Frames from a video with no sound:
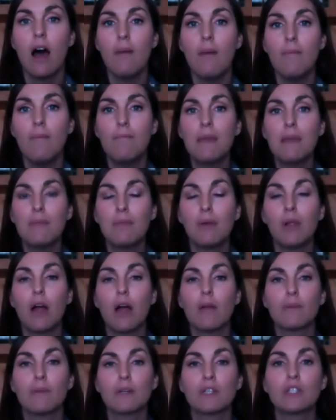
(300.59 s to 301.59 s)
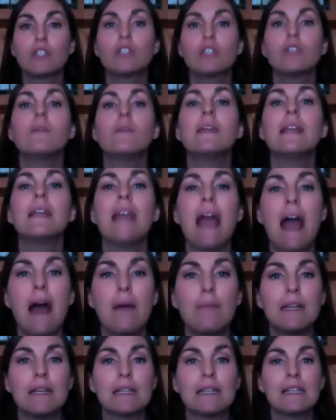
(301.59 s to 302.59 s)
People are pursuing
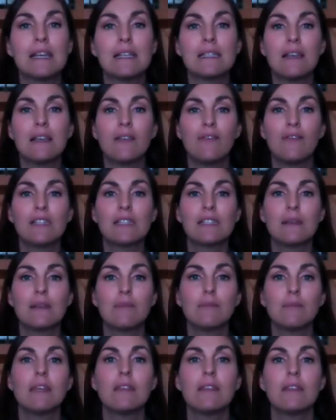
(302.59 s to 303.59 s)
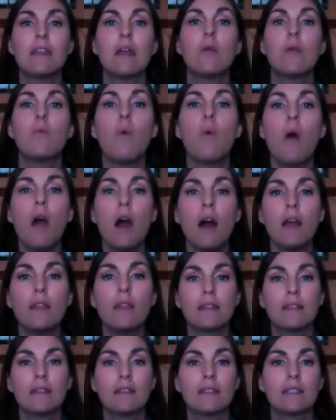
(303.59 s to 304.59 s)
happiness as if it's something that they
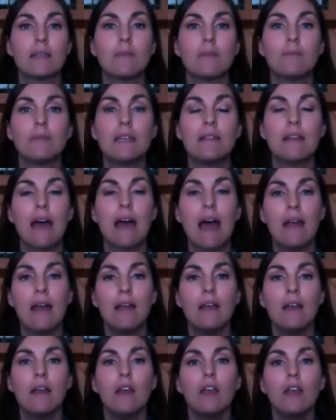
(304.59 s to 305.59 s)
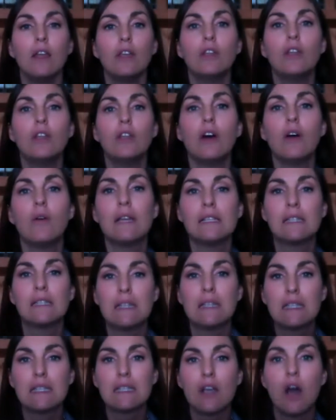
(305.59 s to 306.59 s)
want, that's something that, you know, is
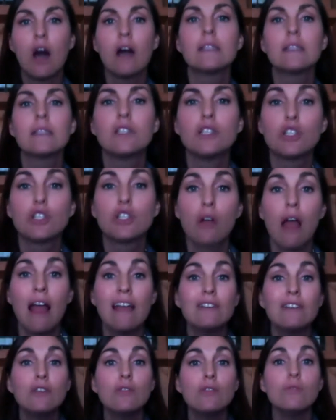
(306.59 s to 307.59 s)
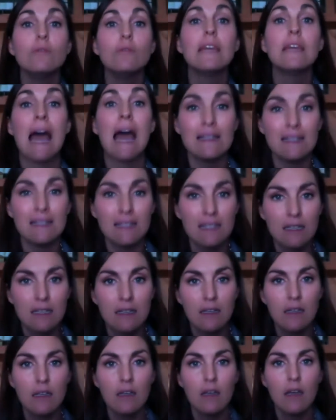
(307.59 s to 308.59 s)
this constant trying to get,
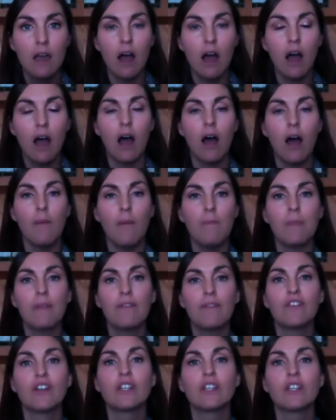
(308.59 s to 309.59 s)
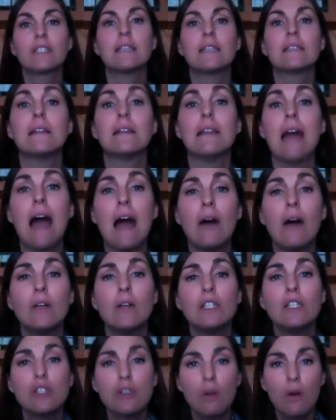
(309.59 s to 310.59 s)
versus
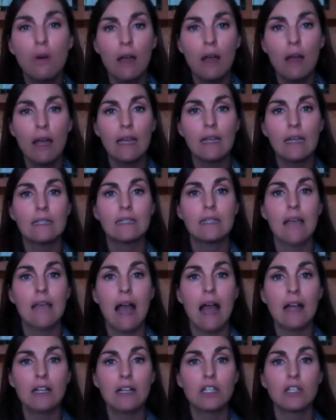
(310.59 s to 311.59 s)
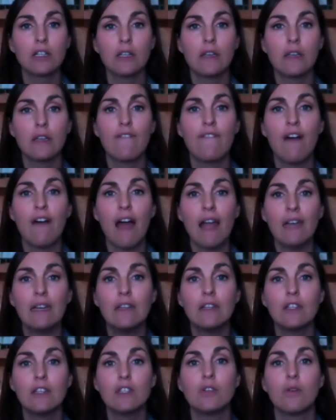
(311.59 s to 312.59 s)
allowing joy is actually
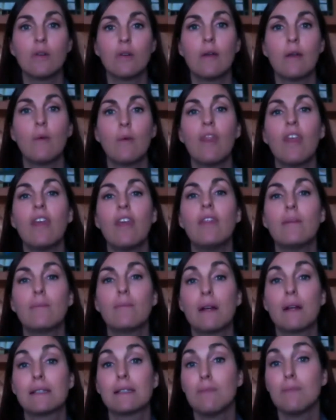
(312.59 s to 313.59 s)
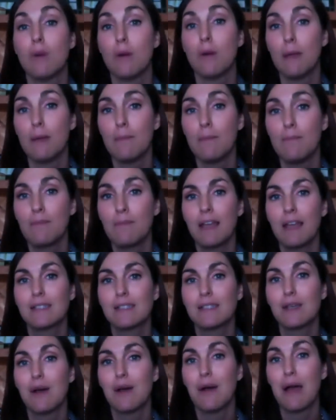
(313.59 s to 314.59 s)
finding the joy within the present moment.
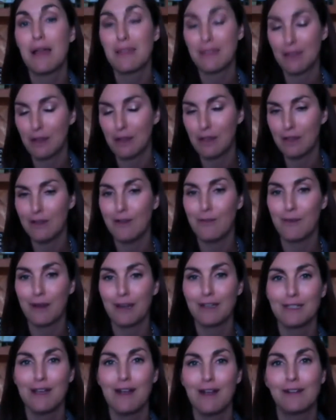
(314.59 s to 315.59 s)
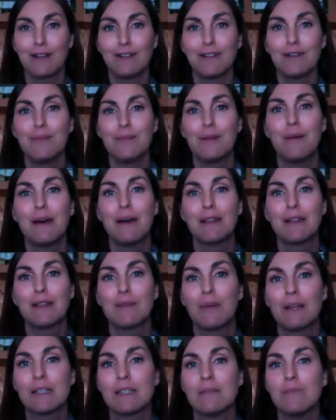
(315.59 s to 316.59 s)
So I think, you know, we're going to talk a little bit about the
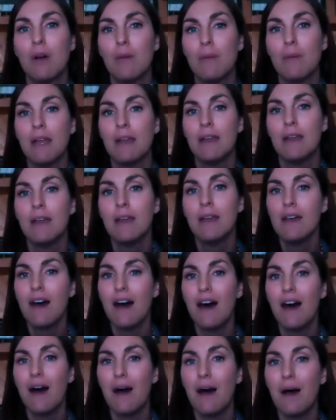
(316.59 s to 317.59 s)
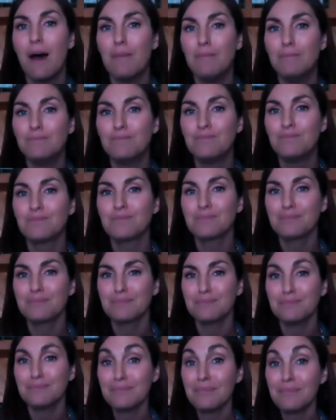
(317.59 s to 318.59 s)
present moment, and
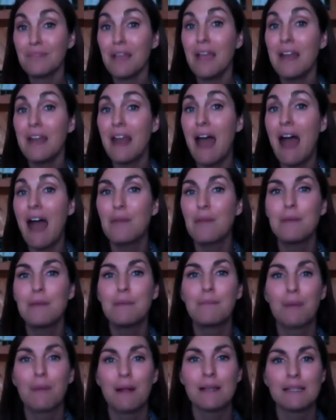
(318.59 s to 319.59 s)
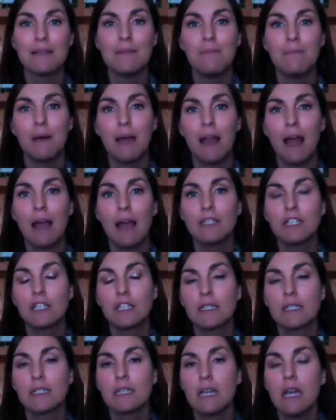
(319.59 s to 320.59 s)
how to be present, but
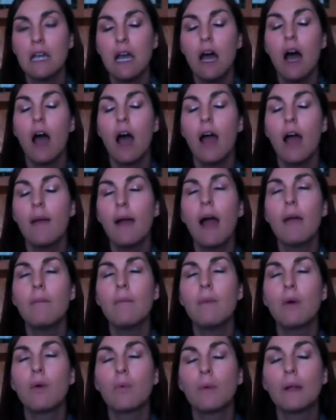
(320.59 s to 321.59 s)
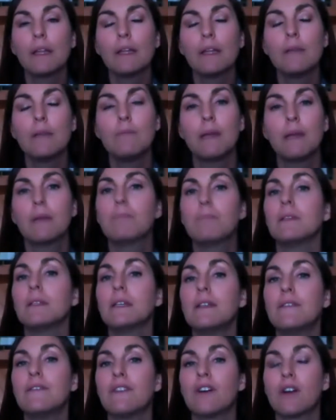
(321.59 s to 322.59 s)
I'm a really big
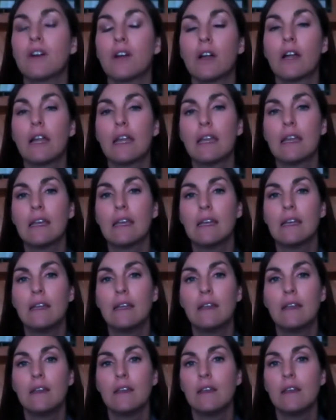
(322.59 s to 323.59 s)
believer in